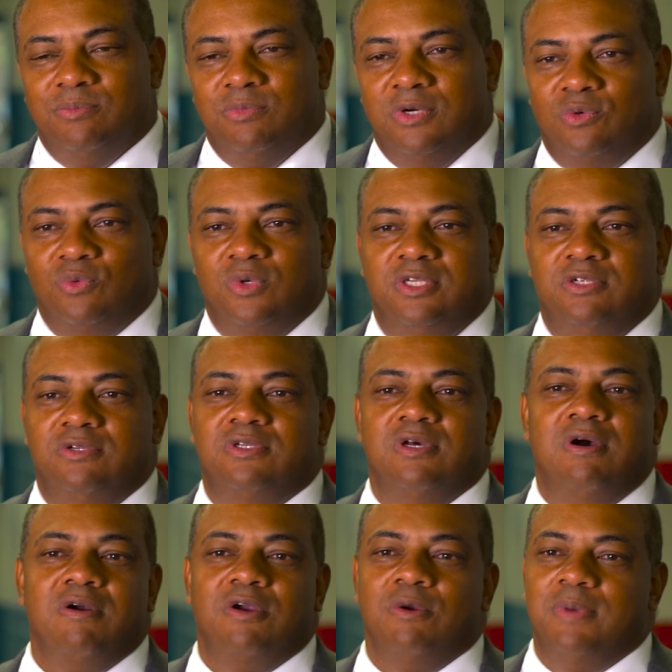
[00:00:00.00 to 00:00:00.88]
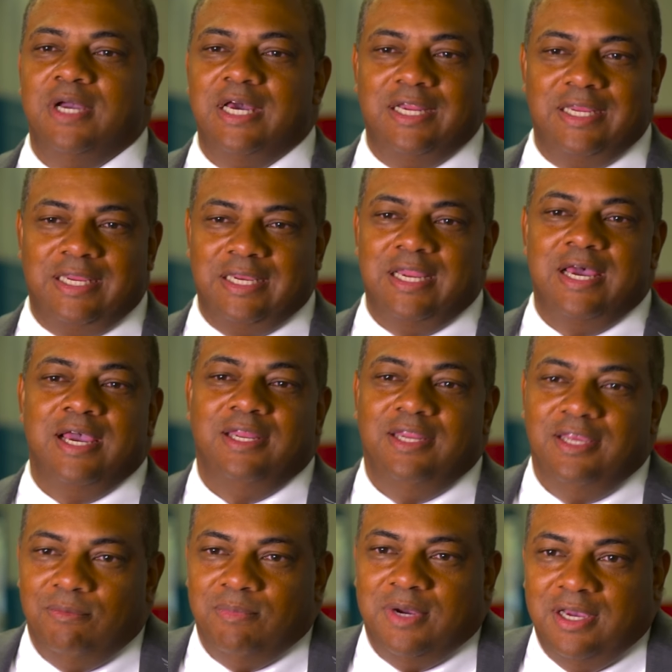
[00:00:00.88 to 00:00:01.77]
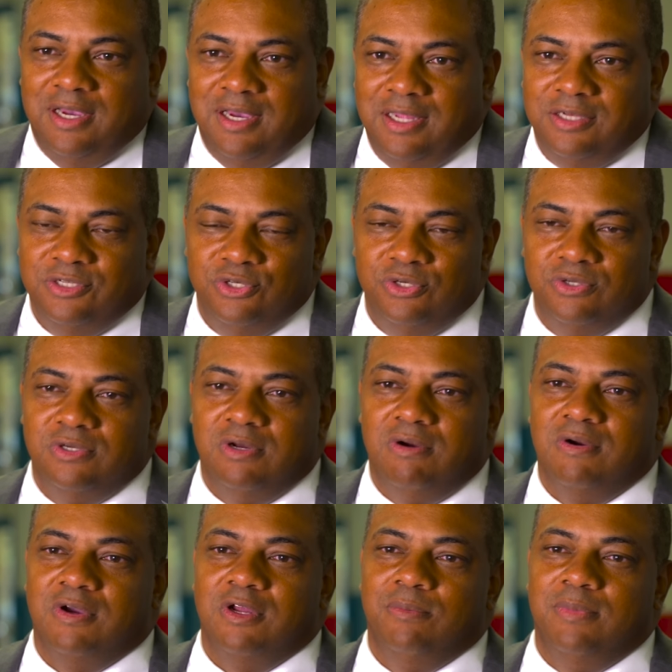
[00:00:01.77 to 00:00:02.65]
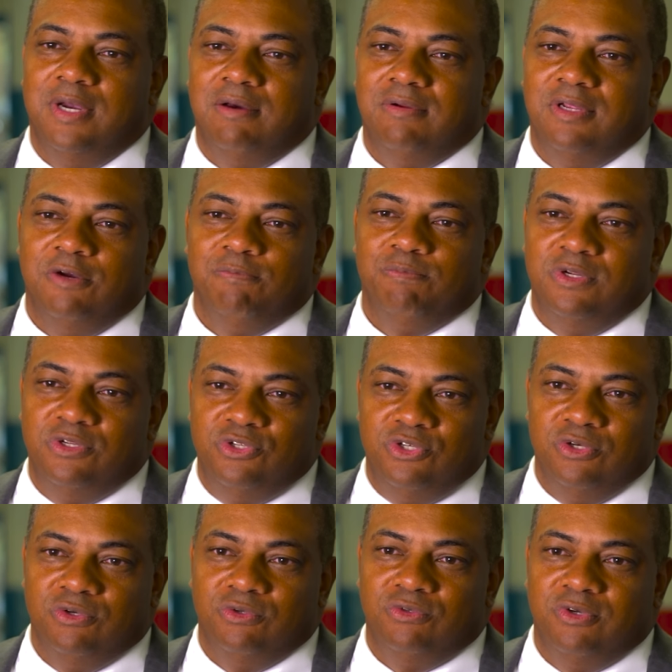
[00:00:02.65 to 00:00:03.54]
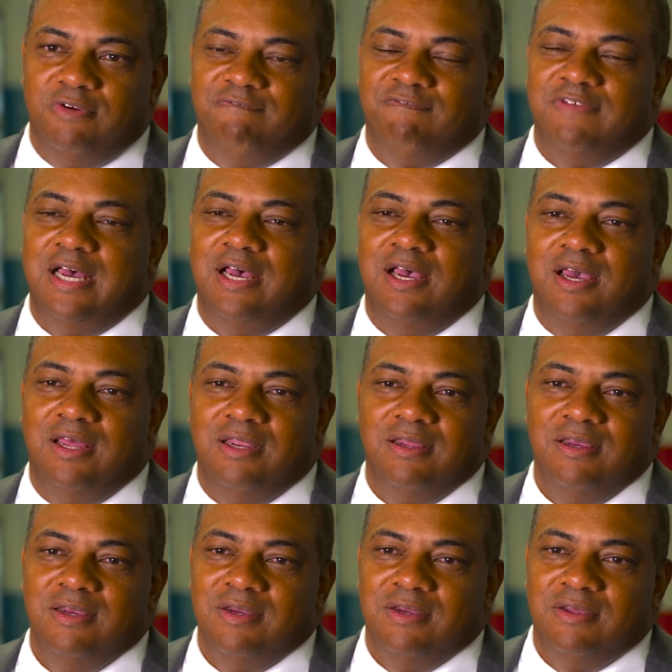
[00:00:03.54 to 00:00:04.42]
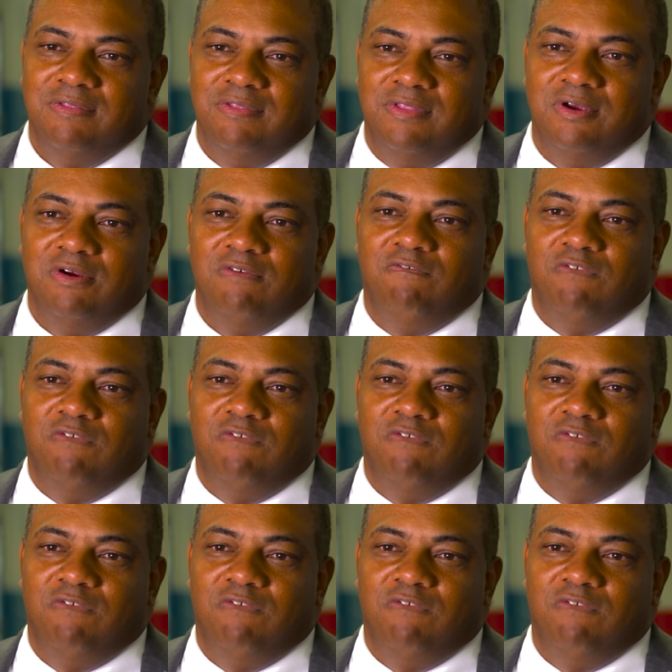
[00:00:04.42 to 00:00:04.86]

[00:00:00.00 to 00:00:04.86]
But when you talk about igniting minds, you're talking about helping children find their